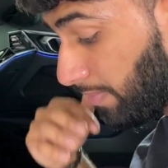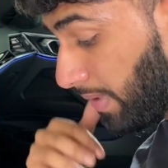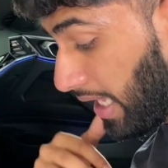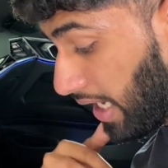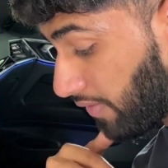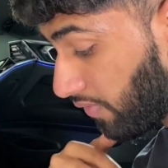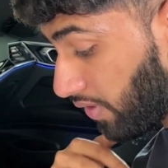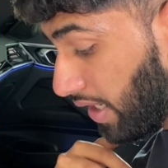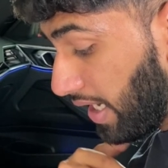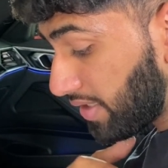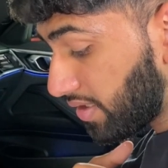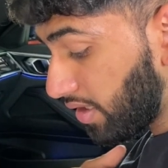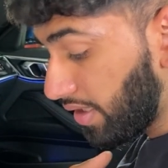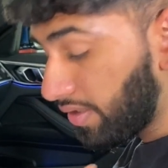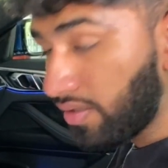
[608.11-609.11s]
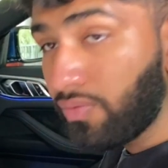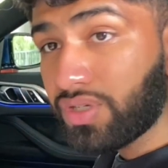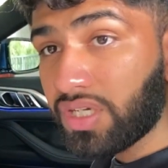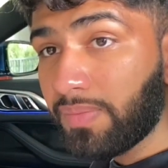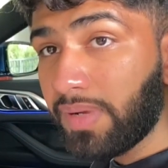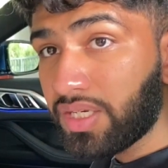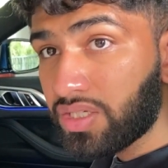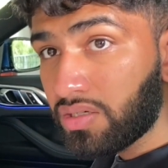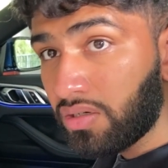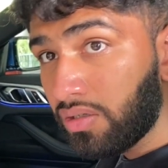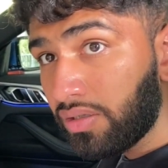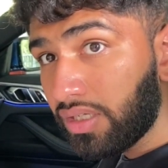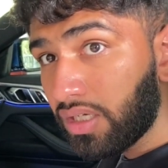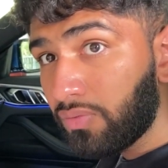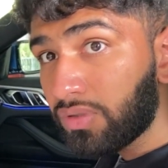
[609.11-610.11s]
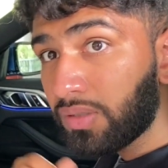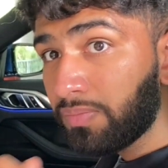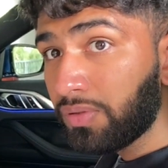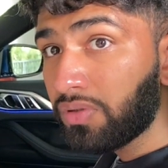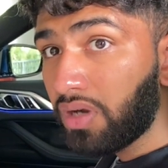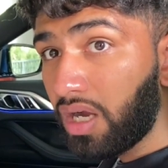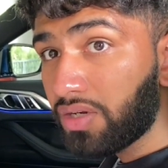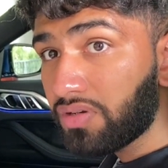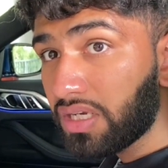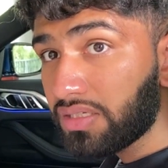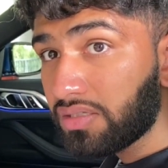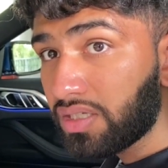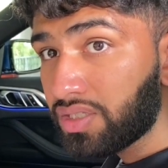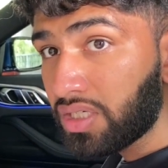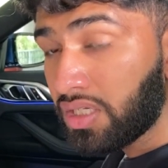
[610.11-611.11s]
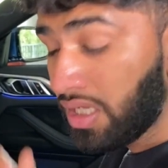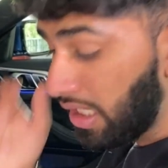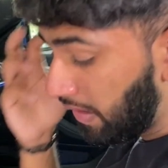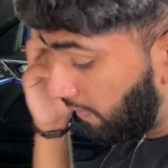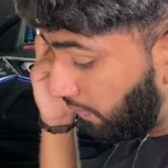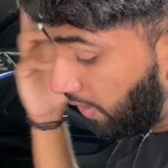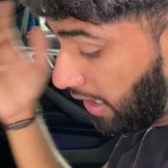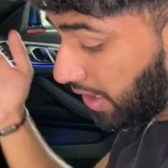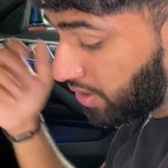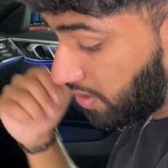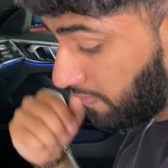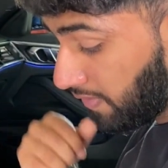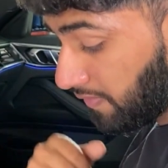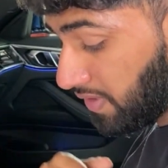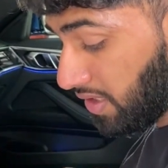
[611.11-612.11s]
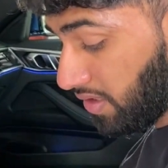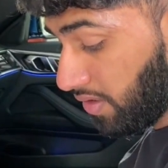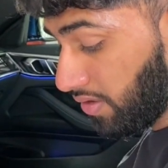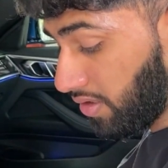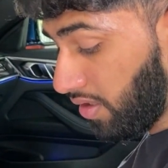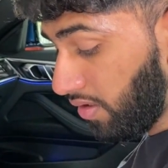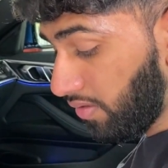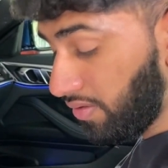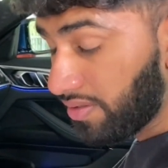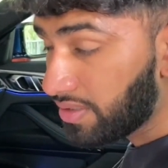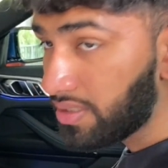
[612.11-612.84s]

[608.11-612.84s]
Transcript: black Vernasca leather, which I mentioned earlier, with the blue contrast stitching for an extra $1,500.